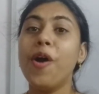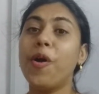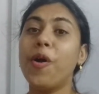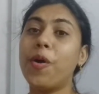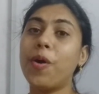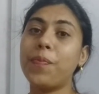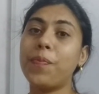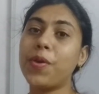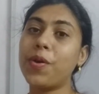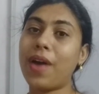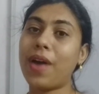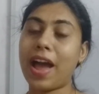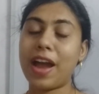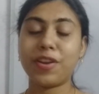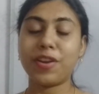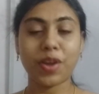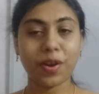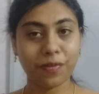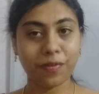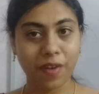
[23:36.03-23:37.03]
Hope you
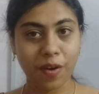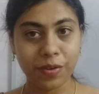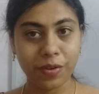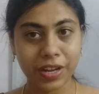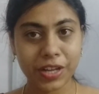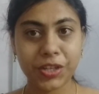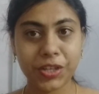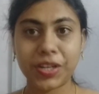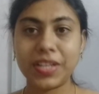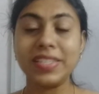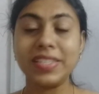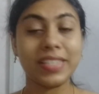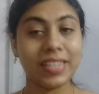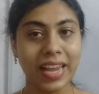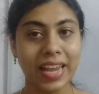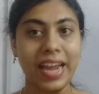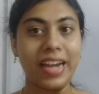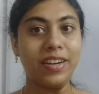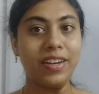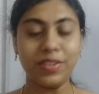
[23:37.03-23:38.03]
had your foundations
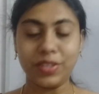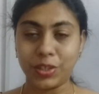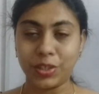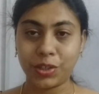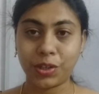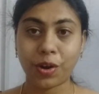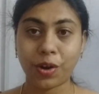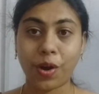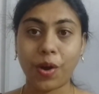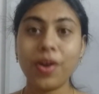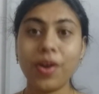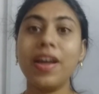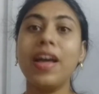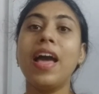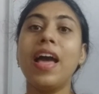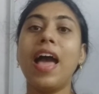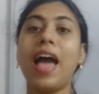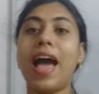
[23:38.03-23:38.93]
laid strong,